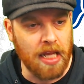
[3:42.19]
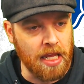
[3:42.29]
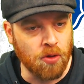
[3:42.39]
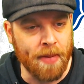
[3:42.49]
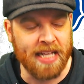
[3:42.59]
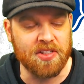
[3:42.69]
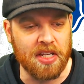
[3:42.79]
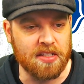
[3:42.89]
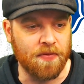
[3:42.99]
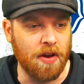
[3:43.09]
It'll make
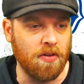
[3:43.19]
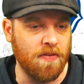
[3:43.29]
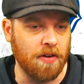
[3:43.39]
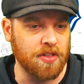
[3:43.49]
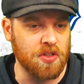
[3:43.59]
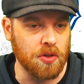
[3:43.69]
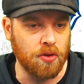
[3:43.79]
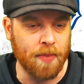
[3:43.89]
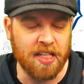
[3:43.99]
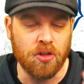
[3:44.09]
sense very, very
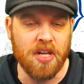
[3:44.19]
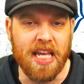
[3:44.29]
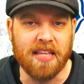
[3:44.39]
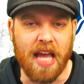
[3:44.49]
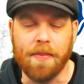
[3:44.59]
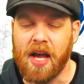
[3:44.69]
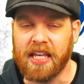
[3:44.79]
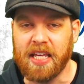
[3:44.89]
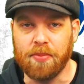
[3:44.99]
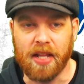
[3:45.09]
soon, but you need that
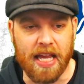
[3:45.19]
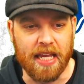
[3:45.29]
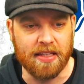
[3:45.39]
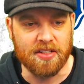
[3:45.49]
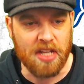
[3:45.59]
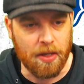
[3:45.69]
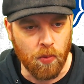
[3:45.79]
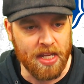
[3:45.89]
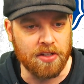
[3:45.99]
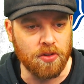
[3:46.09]
marquee player in this team.
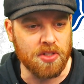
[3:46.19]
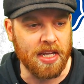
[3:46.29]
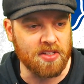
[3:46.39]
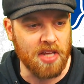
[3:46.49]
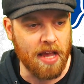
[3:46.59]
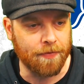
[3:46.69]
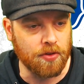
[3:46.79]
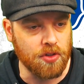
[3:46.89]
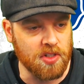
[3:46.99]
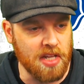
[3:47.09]
We are using a scout
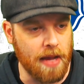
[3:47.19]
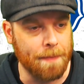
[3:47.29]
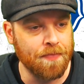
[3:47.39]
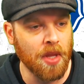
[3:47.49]
future star.